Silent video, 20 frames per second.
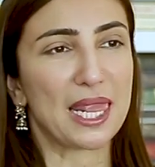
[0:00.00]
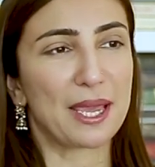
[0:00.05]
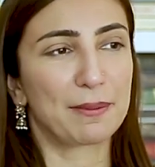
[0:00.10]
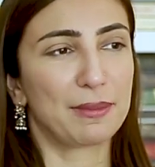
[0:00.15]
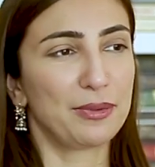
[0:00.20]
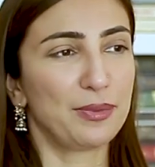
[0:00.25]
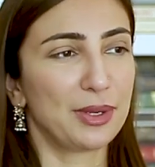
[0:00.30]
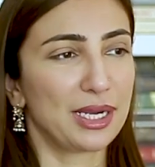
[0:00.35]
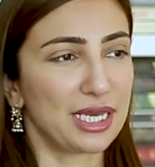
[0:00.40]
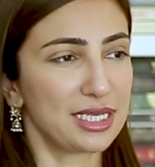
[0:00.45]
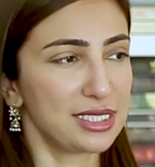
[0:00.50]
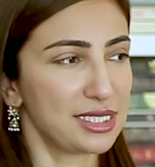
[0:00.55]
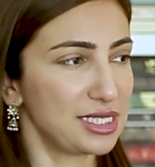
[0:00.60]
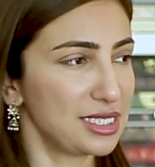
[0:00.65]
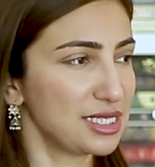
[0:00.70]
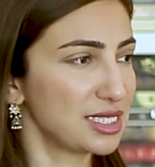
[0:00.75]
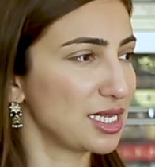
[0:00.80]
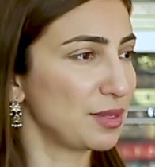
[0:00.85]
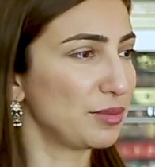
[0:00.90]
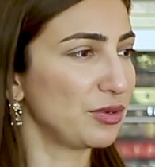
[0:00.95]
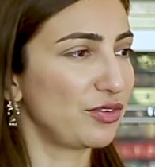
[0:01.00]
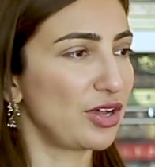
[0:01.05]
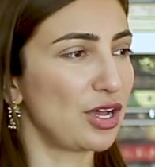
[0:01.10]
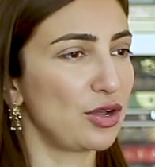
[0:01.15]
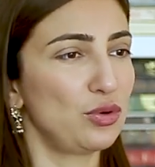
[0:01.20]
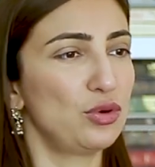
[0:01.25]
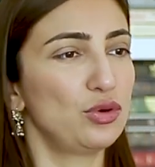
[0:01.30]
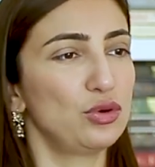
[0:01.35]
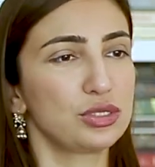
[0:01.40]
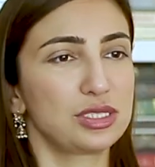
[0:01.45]
But when I see some of
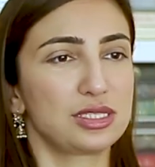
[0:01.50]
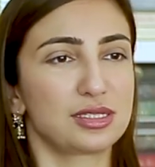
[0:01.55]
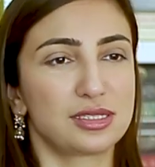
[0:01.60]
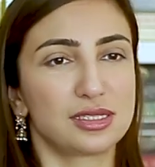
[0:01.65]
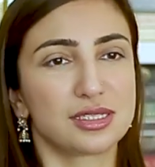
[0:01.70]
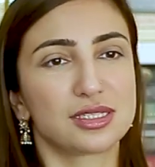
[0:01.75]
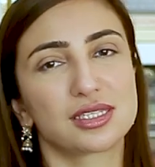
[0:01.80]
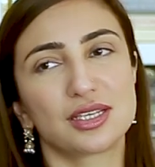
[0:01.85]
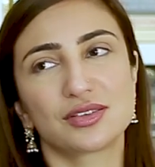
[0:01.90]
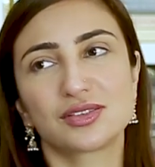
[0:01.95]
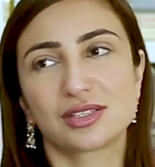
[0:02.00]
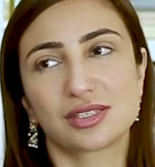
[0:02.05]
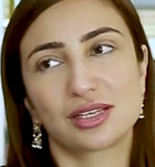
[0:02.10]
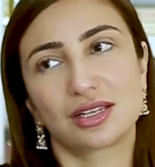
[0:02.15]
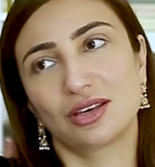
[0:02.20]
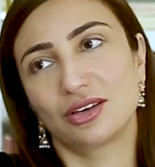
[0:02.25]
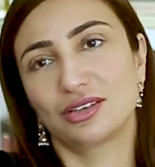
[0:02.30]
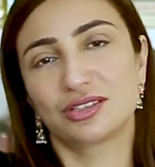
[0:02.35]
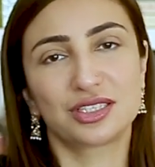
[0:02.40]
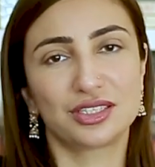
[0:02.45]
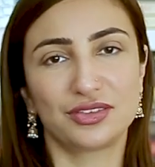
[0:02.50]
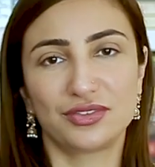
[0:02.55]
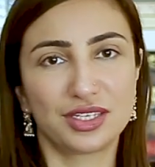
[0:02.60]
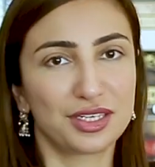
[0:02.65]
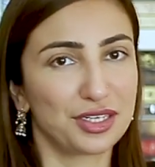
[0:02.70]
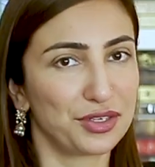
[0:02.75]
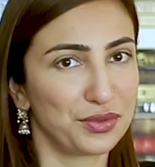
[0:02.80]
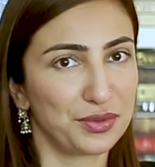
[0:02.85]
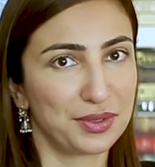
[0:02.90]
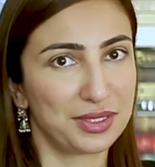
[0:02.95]
our hosts and stuff sitting on TV,
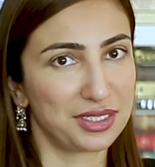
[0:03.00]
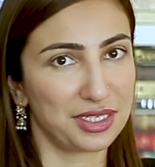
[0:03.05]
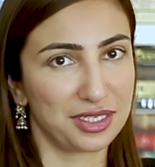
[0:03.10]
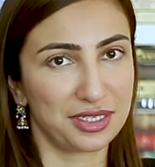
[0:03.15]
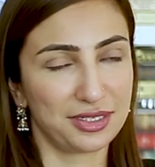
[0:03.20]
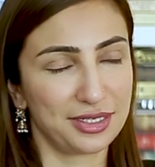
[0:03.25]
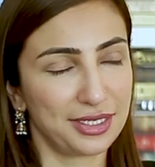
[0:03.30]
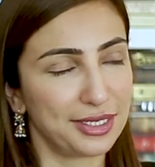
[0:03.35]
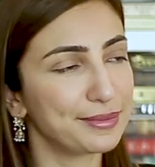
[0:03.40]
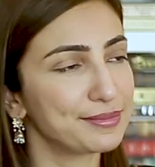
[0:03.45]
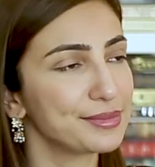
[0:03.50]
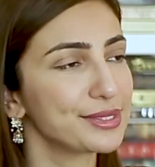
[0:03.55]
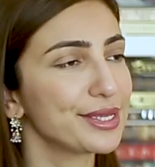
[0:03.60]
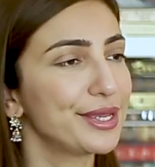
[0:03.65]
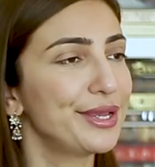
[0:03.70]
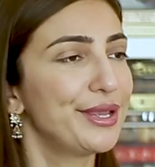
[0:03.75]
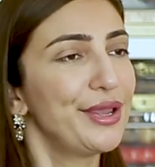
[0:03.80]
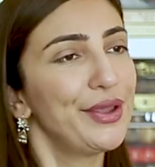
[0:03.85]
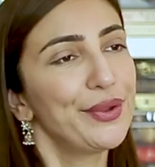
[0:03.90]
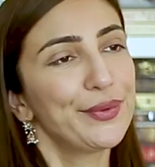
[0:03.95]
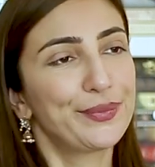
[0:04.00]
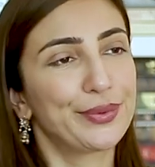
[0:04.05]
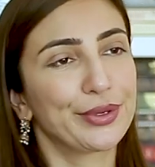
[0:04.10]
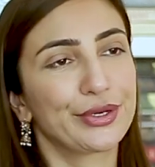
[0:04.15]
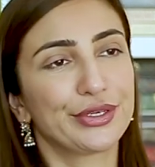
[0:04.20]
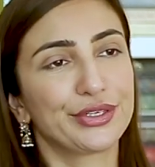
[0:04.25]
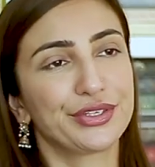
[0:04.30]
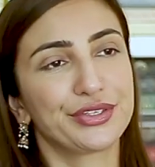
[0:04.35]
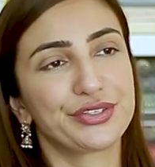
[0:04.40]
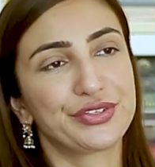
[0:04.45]
and I don't want to take any names,
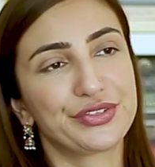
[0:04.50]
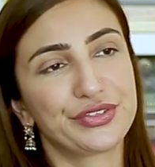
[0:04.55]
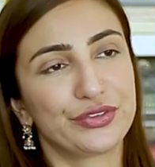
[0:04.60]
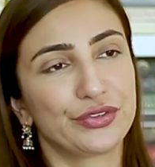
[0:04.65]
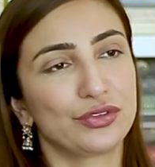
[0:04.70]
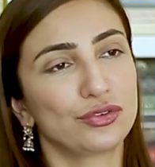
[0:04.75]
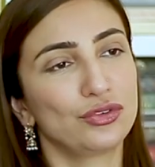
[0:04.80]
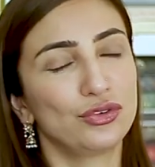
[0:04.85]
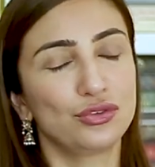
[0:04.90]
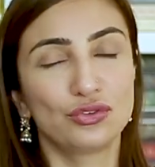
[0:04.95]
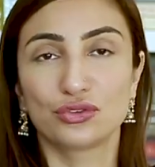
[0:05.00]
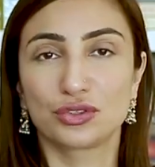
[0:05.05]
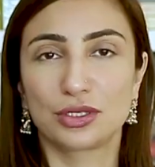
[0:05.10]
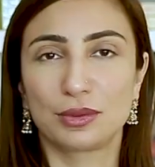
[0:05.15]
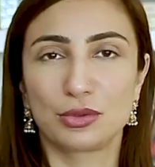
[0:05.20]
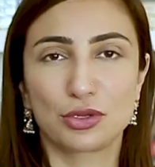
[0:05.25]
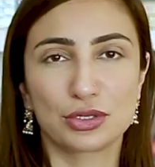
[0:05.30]
because you know them